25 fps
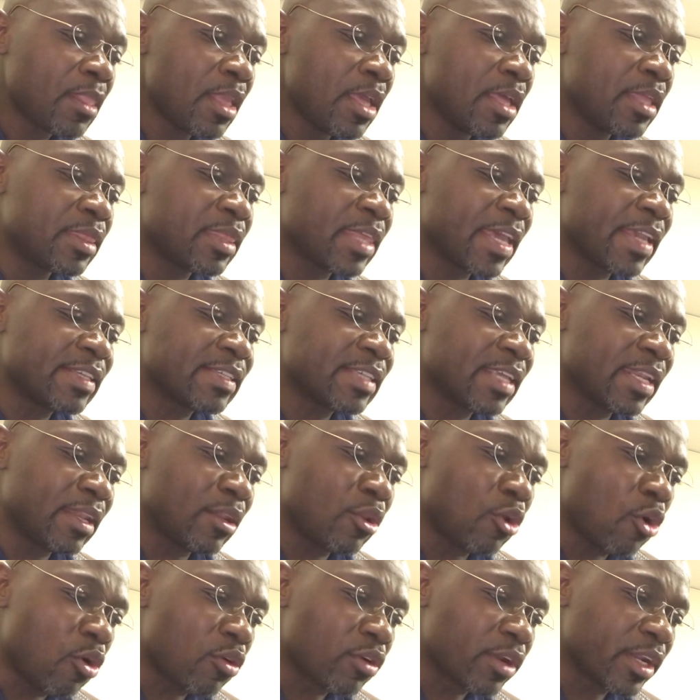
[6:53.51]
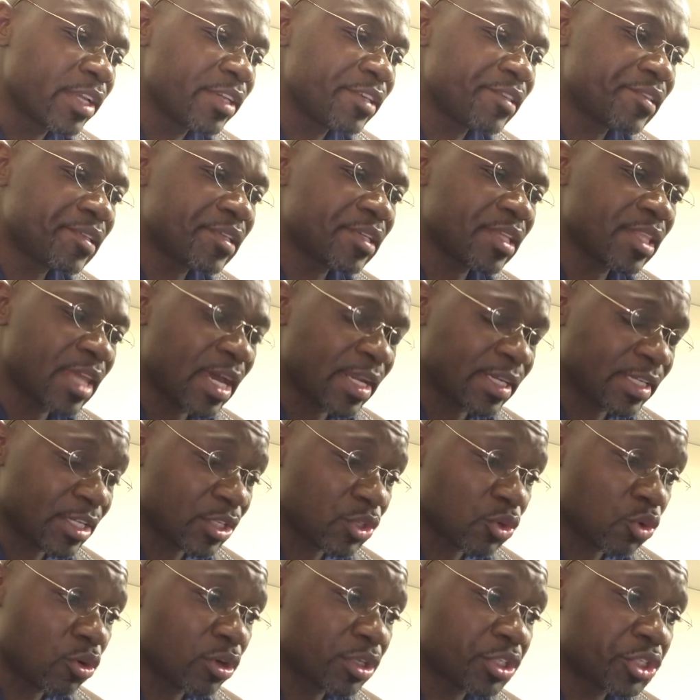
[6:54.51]
there is a long list that has
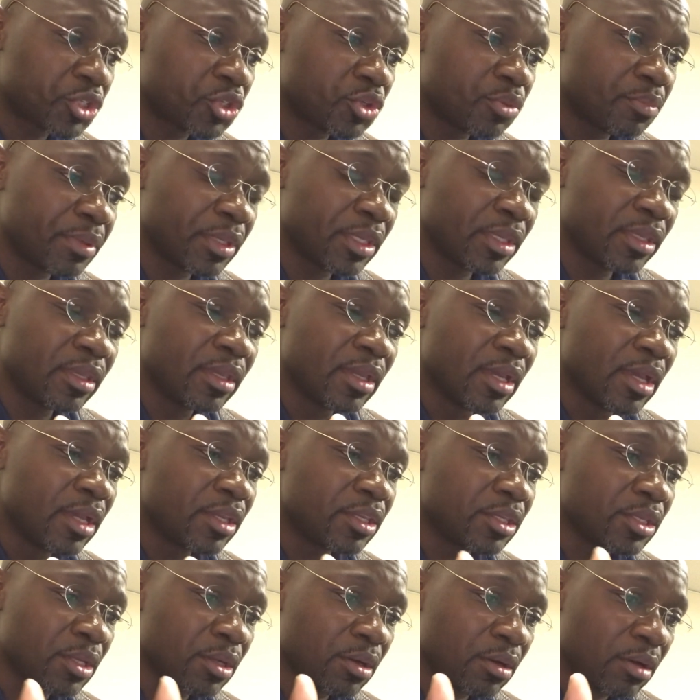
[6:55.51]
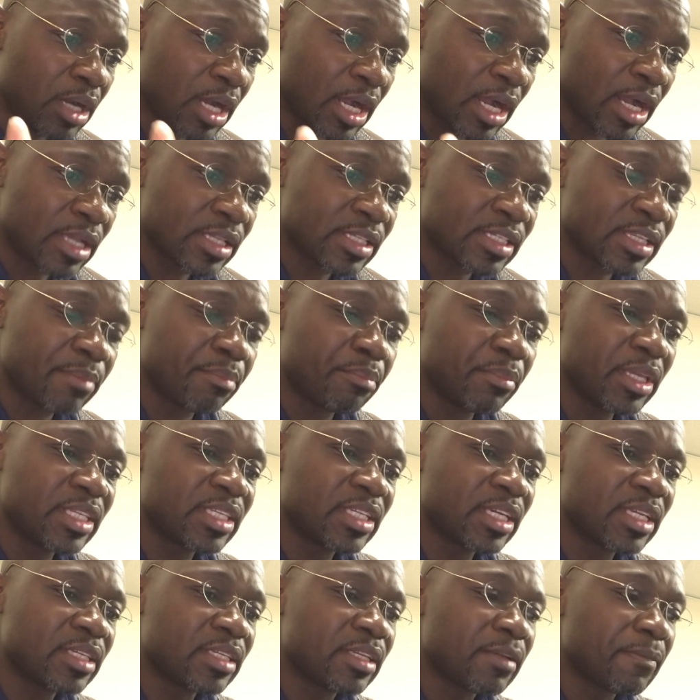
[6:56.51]
got to be,
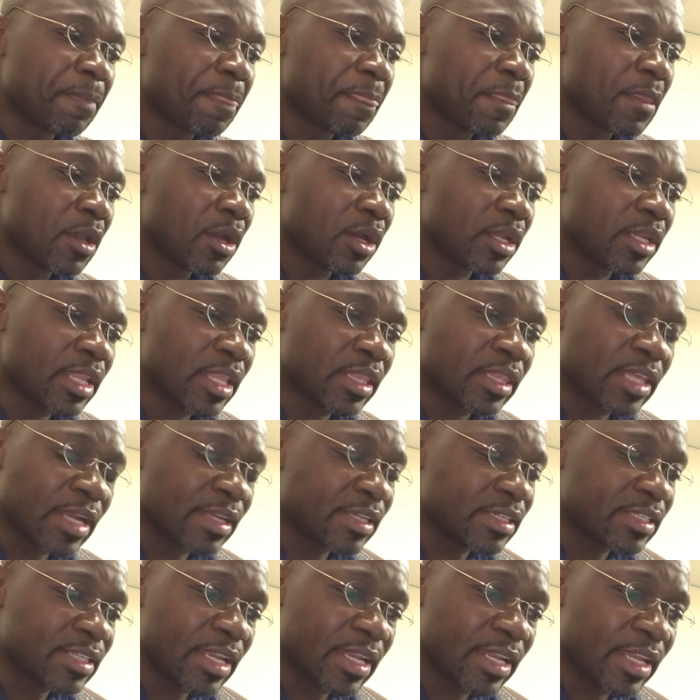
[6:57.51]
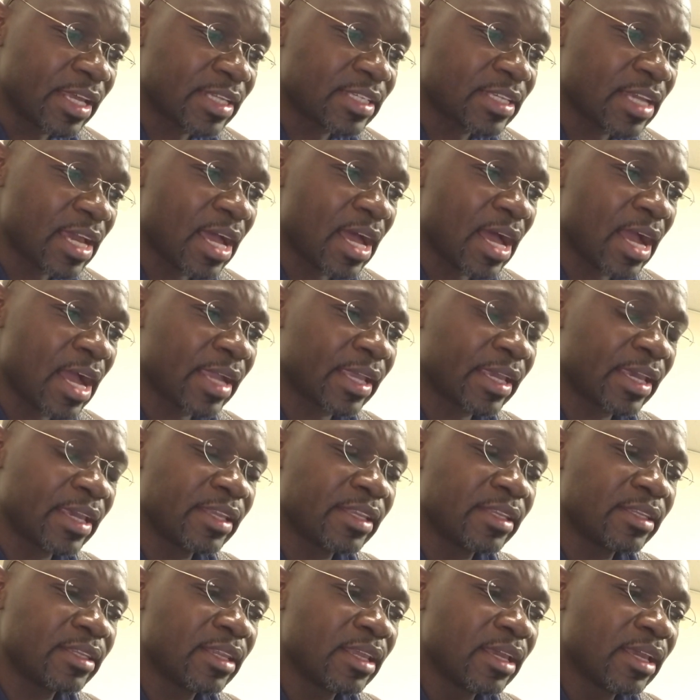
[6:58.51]
submitted. That is a letter,
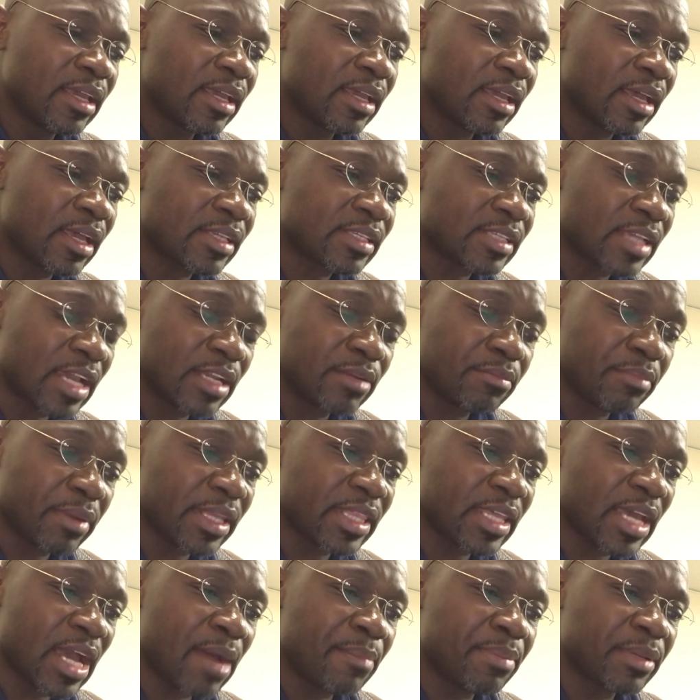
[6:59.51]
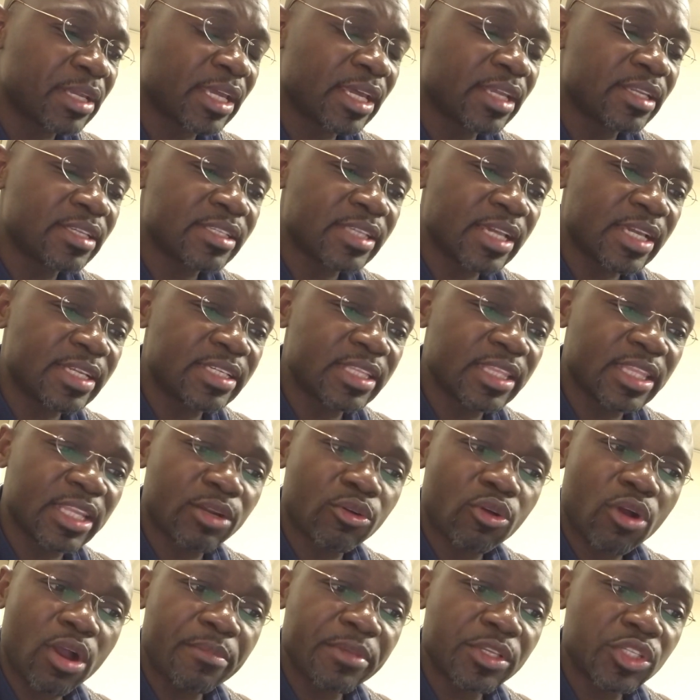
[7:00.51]
again, signed by the applicant citing the
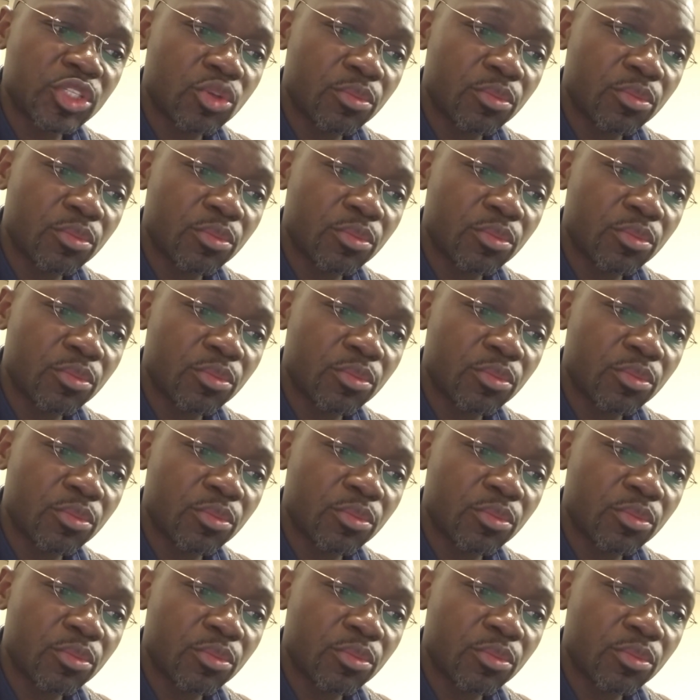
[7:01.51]
requirements to